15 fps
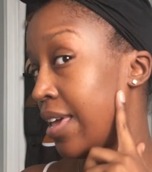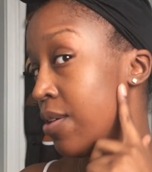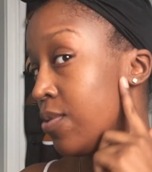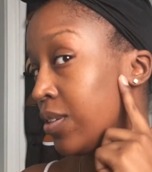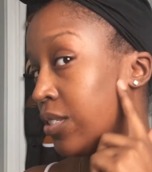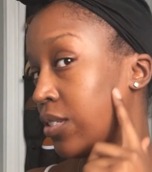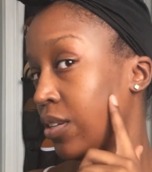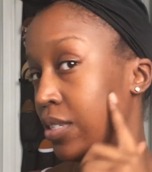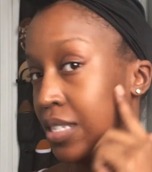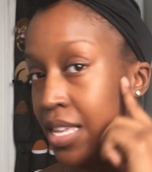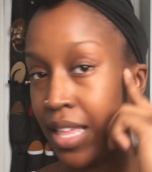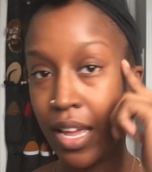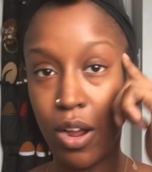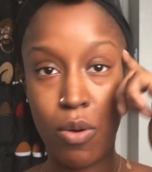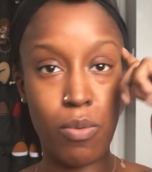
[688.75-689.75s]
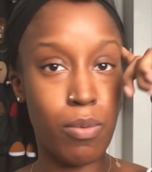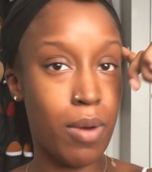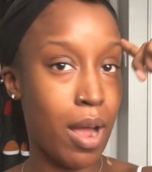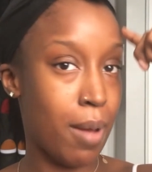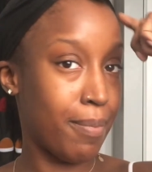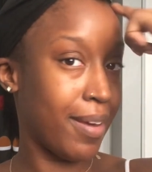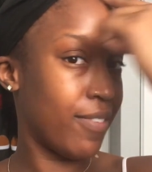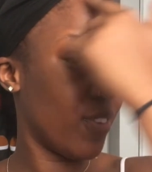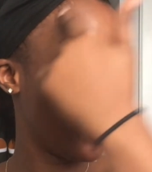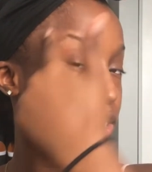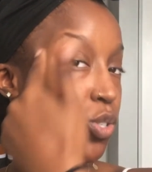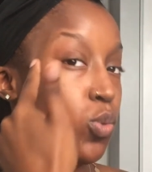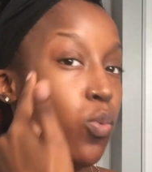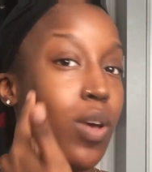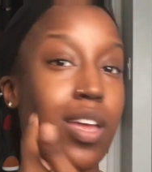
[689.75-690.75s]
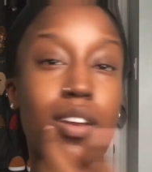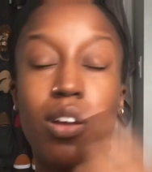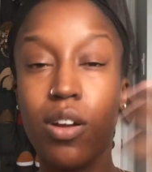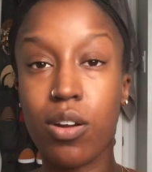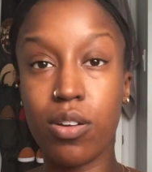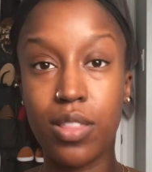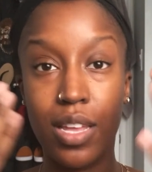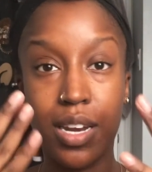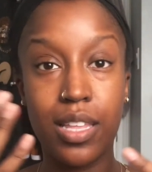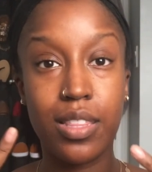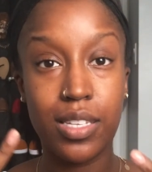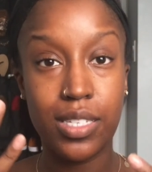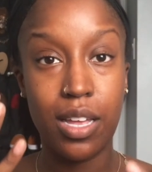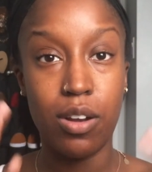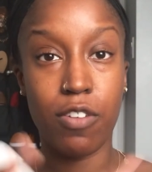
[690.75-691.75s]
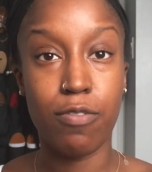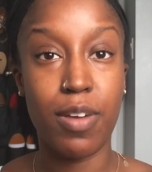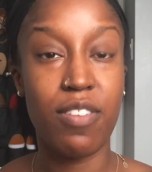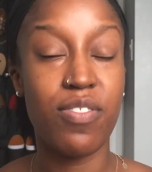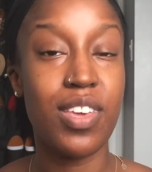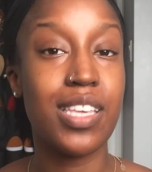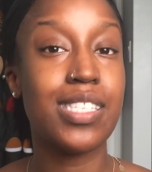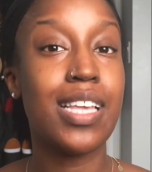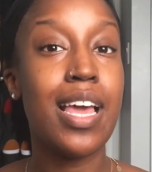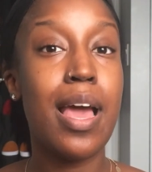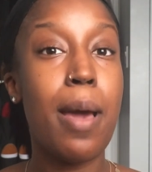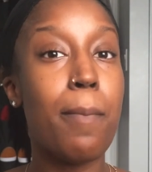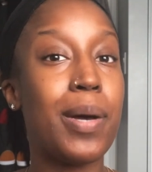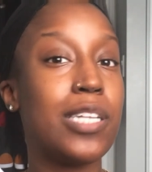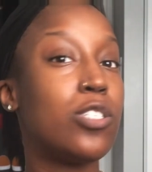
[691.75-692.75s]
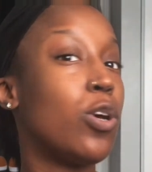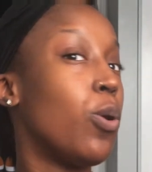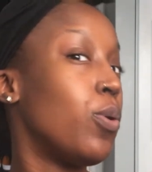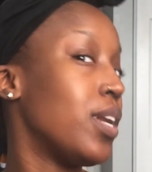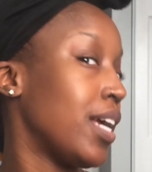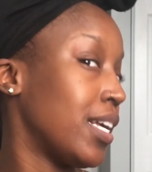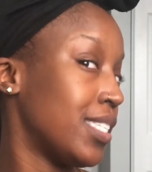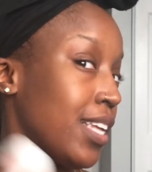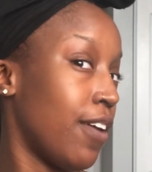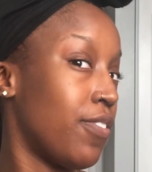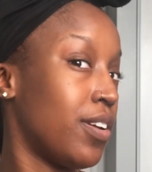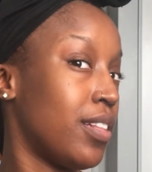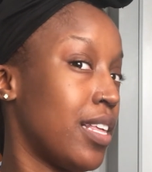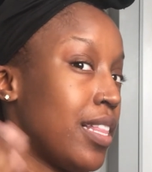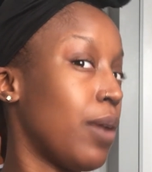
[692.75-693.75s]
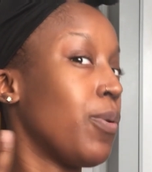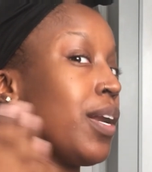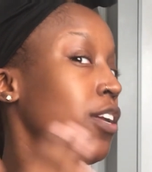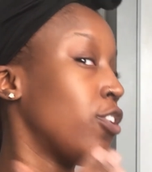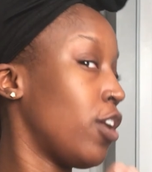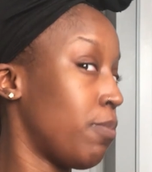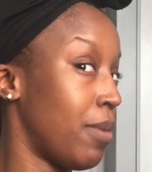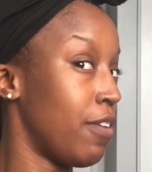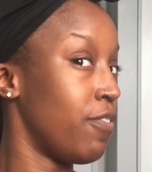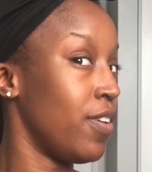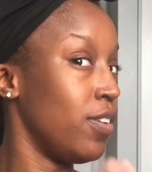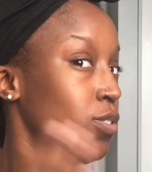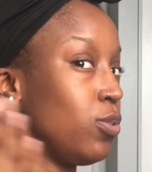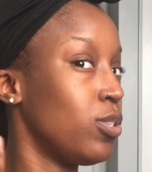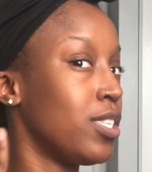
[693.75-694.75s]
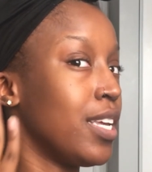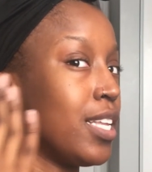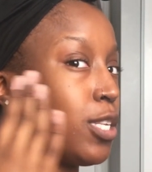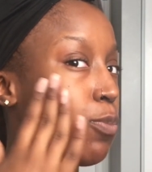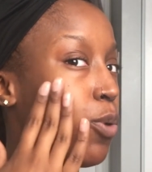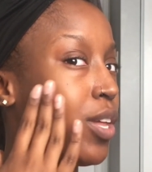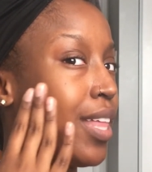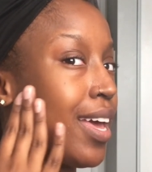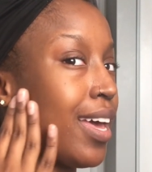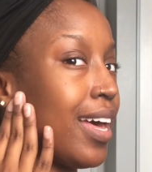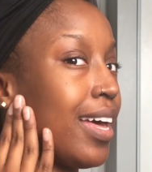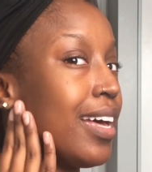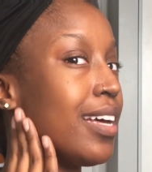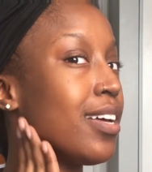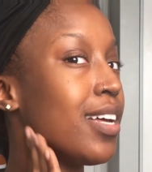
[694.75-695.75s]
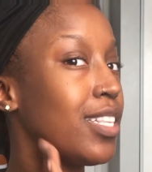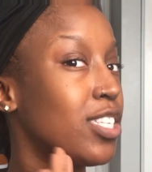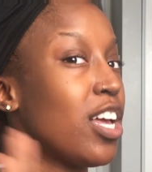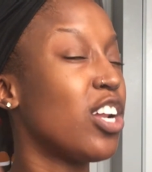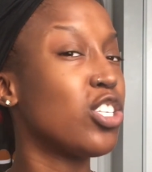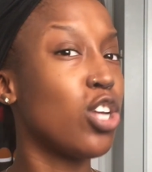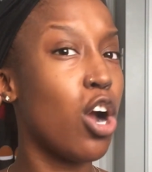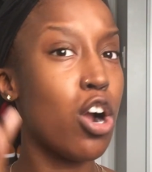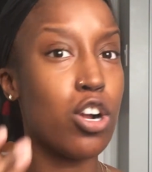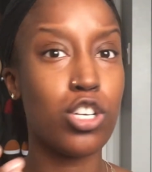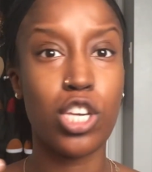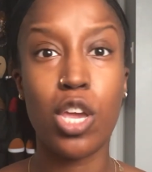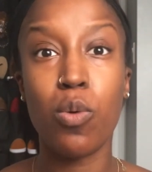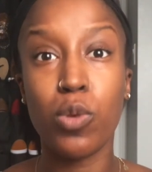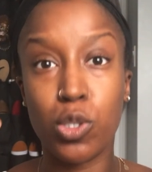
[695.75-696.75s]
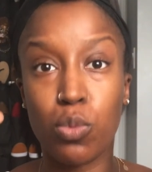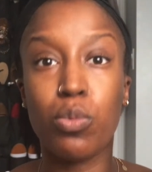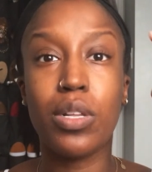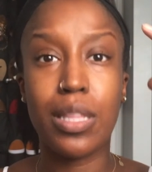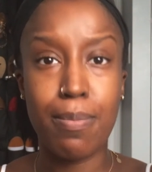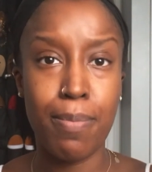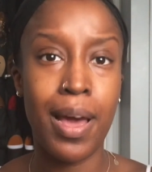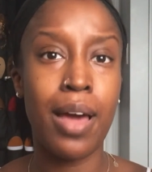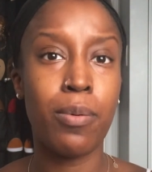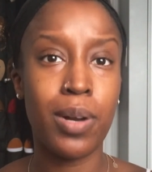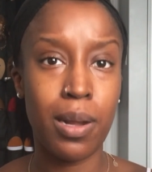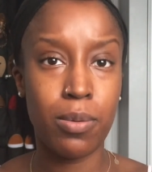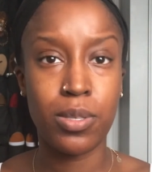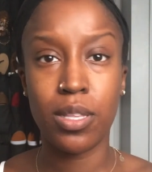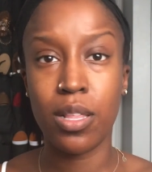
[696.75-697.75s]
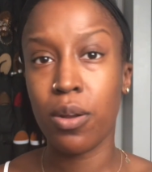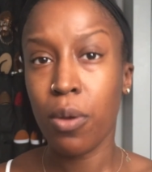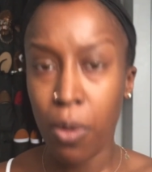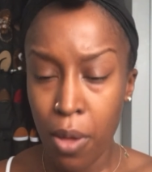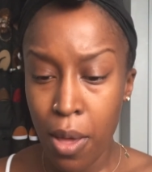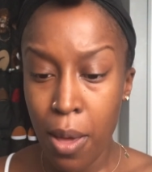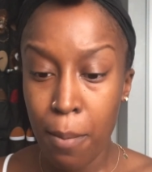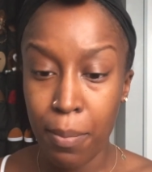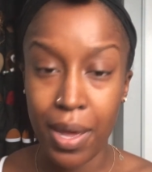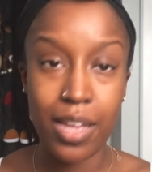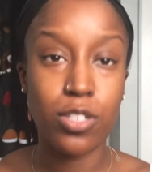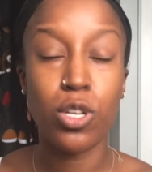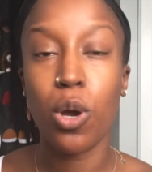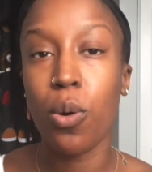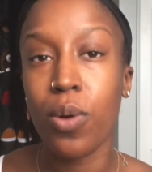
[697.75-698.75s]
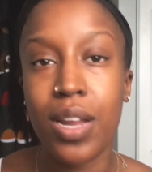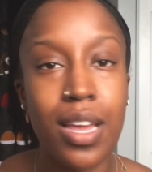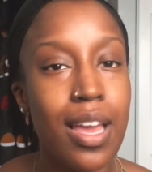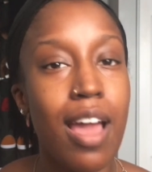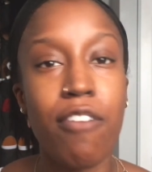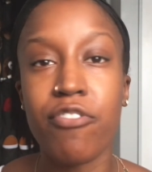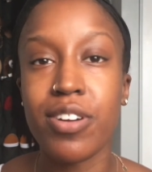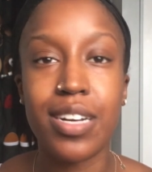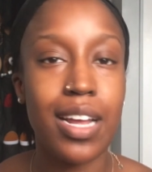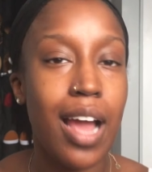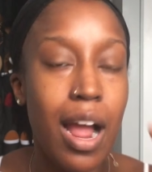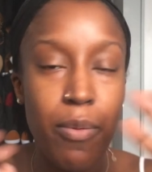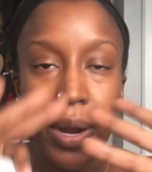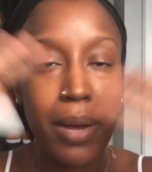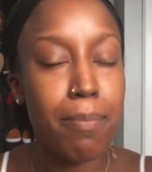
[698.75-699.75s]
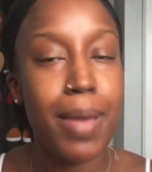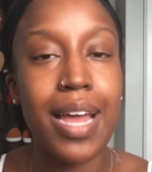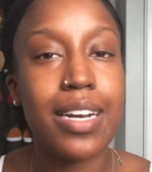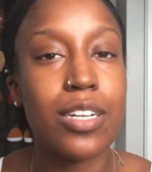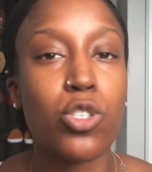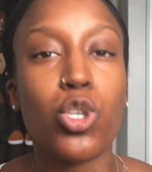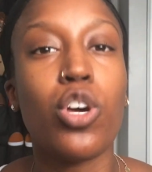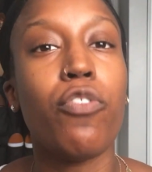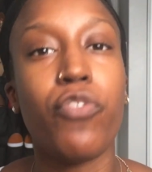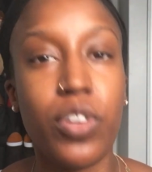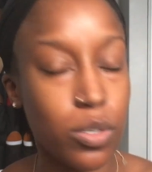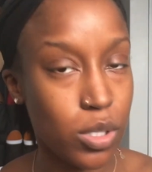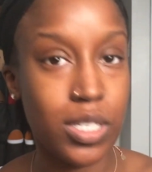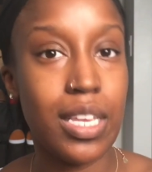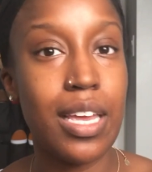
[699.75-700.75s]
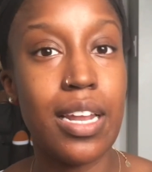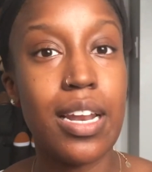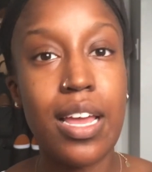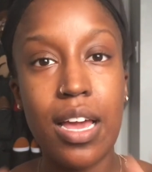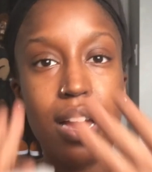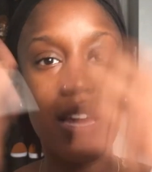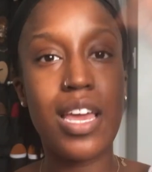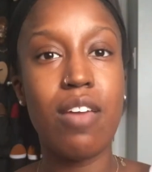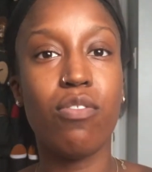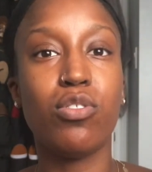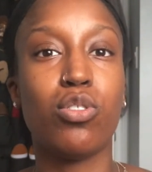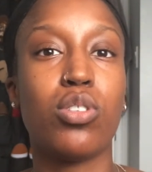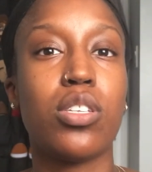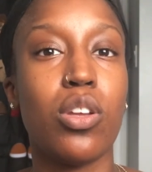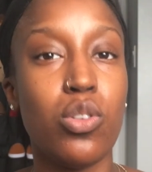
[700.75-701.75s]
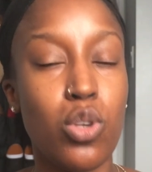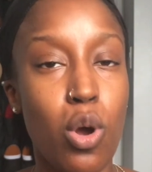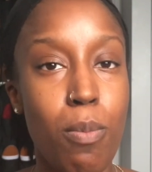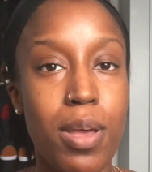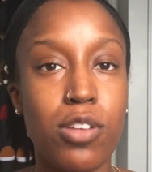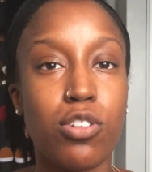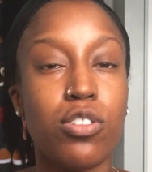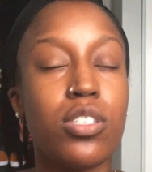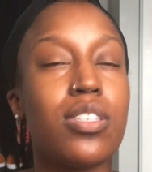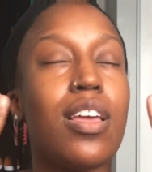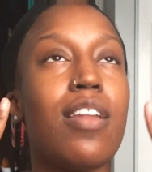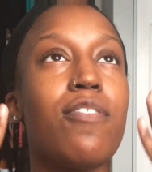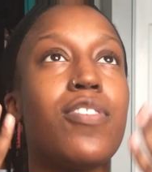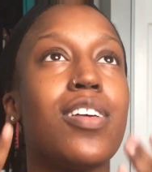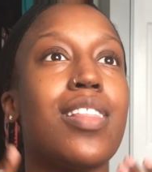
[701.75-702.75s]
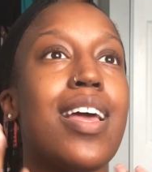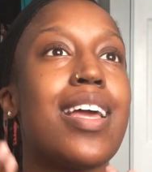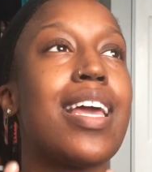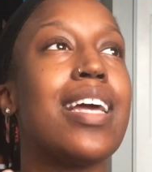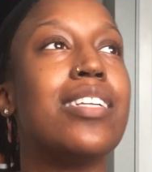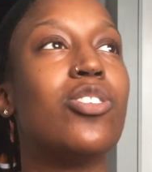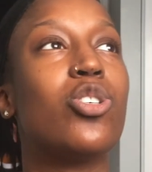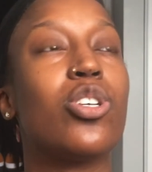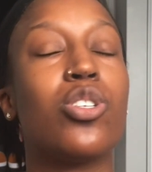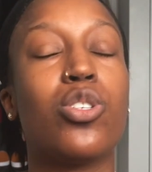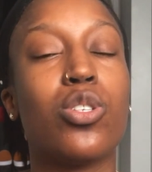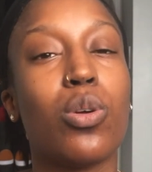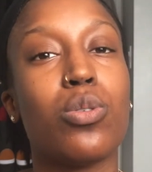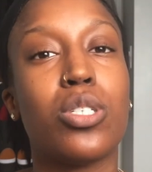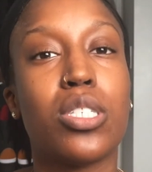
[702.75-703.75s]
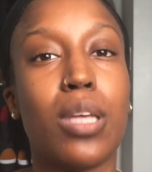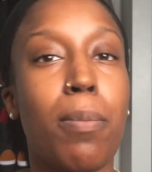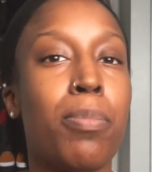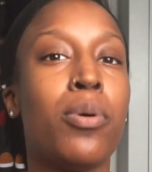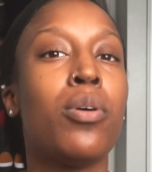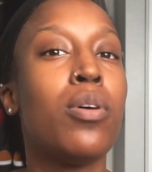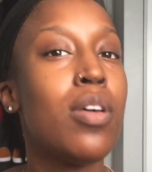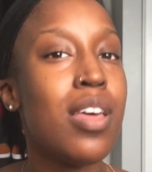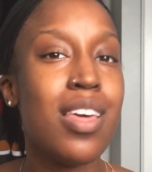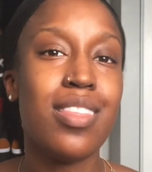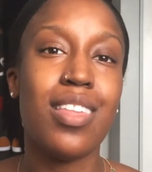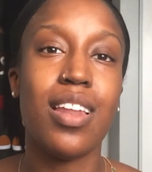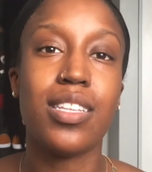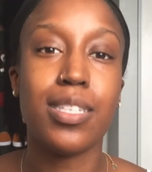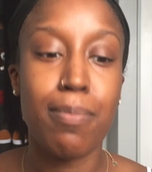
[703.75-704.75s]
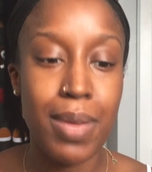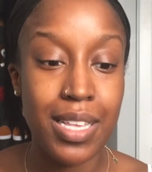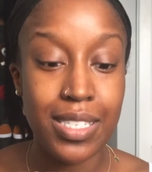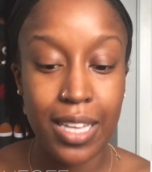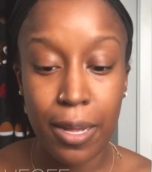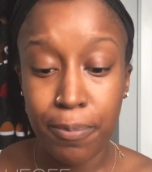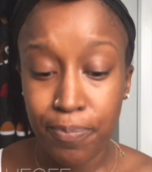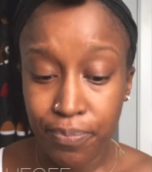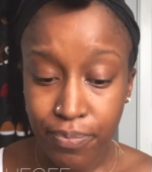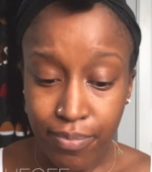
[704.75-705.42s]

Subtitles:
Like, you can still see, like, around my face is way darker than in the center of my face. But toning has definitely, like, when I turn my face, you see it's more like it's not as harsh. It was really bad when I was little. But toning every day, I recommend. It's good for your skin. Even your skin tone makes your skin feel like it's just so supple that it's amazing.